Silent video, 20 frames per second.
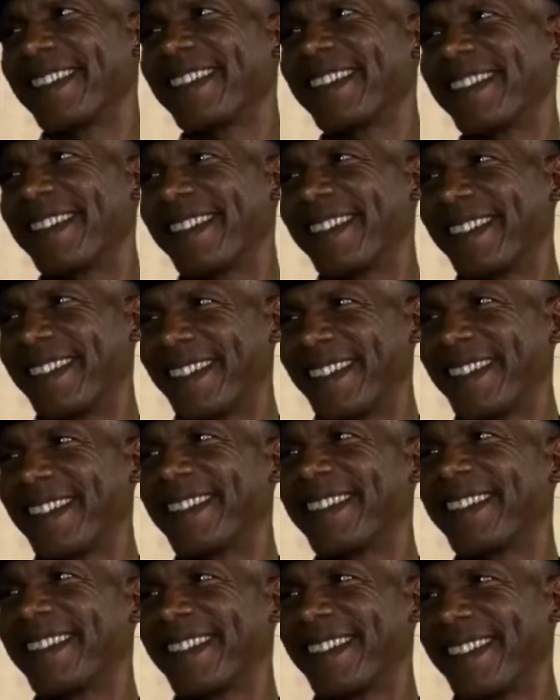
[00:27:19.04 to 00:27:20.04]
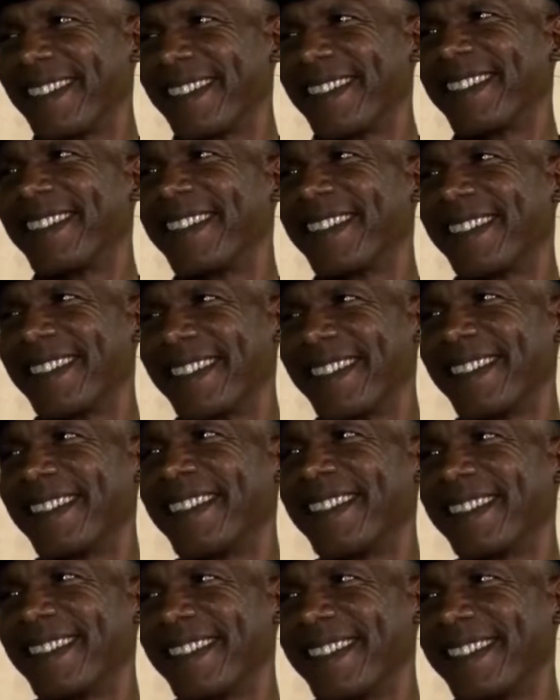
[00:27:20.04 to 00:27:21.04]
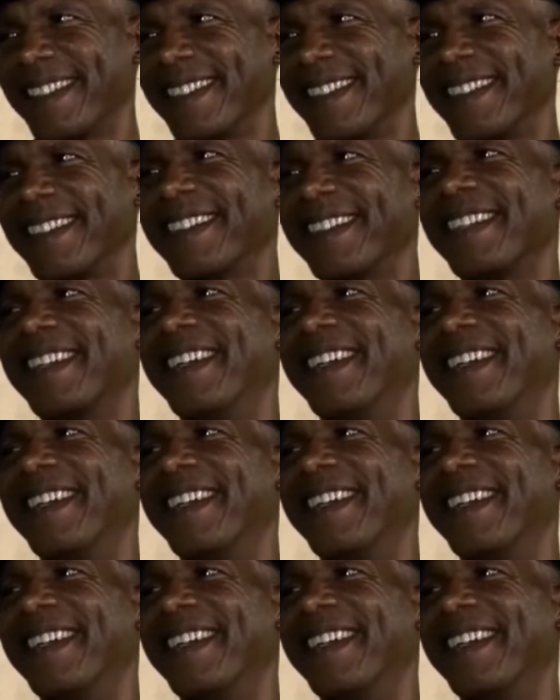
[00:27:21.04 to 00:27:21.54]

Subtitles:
That's what I'm gonna do. If you're watching,